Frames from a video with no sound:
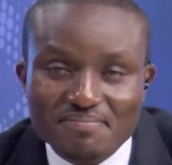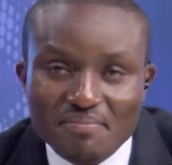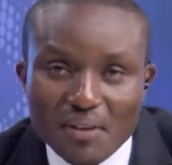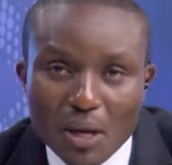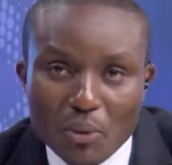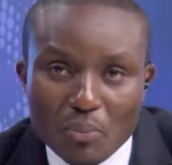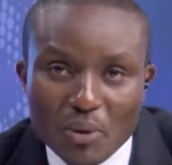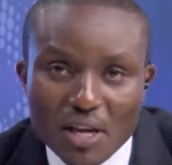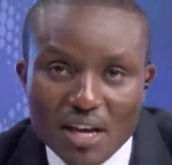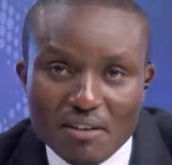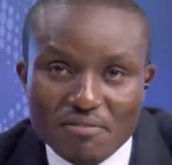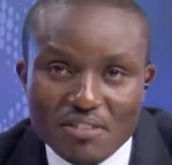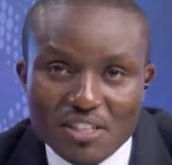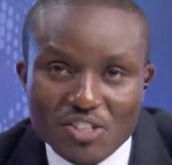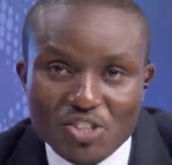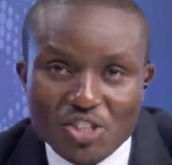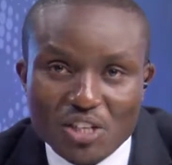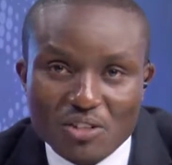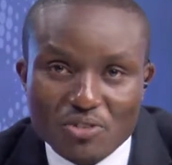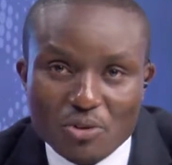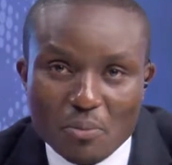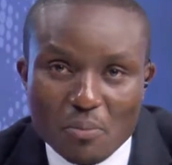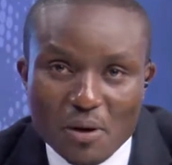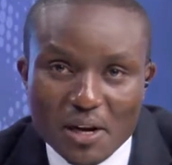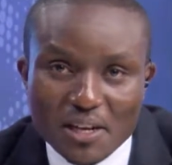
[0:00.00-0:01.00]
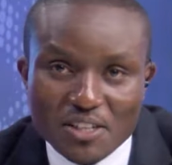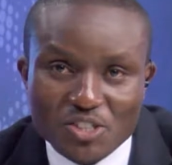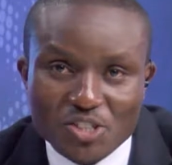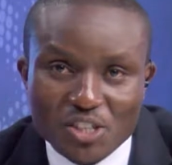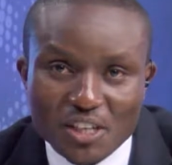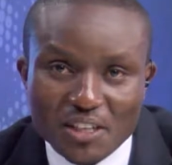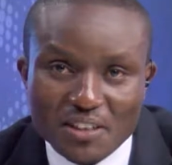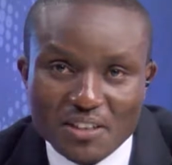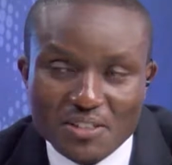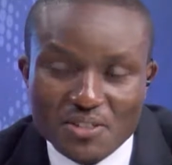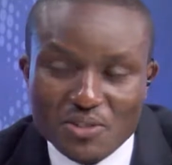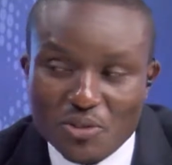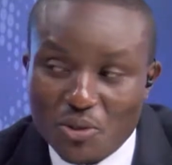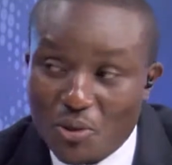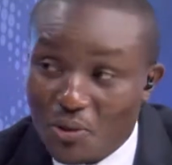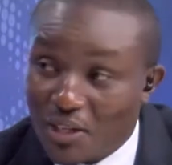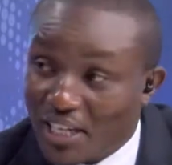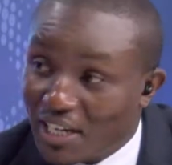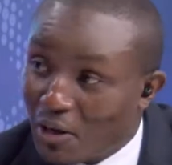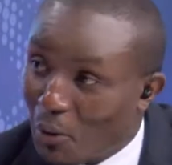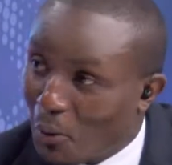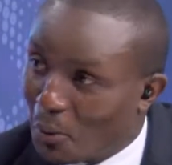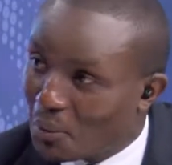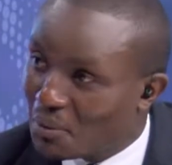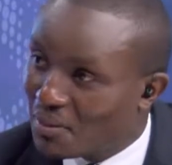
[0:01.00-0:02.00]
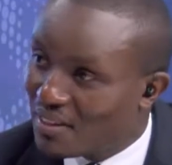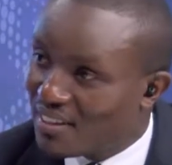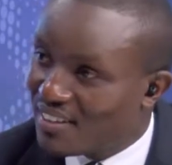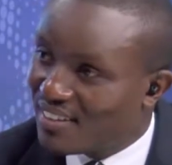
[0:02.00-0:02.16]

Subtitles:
And we have the general manager in the studio, Nicole.